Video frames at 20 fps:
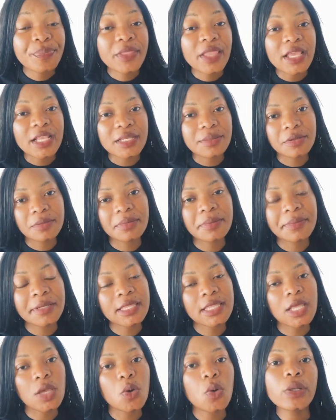and probably
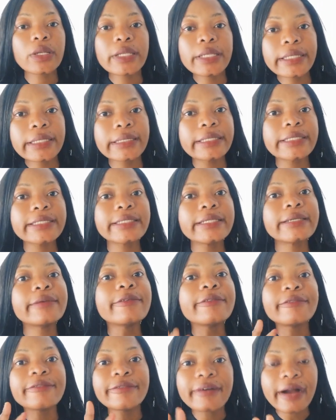they only need
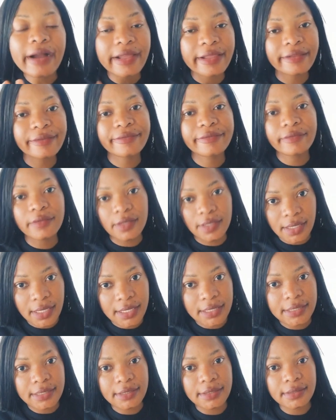five
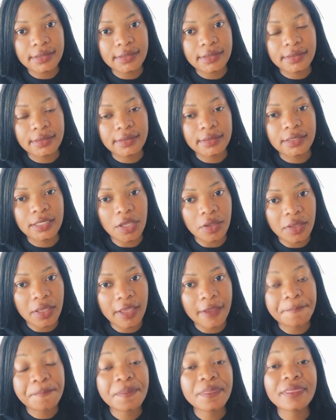nurses
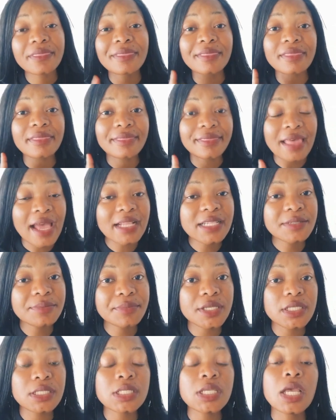okay that
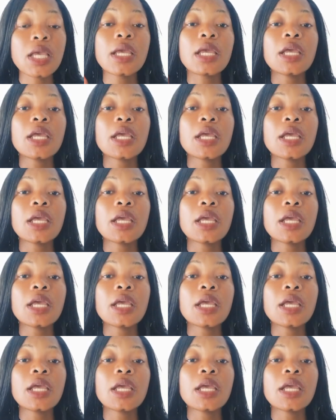means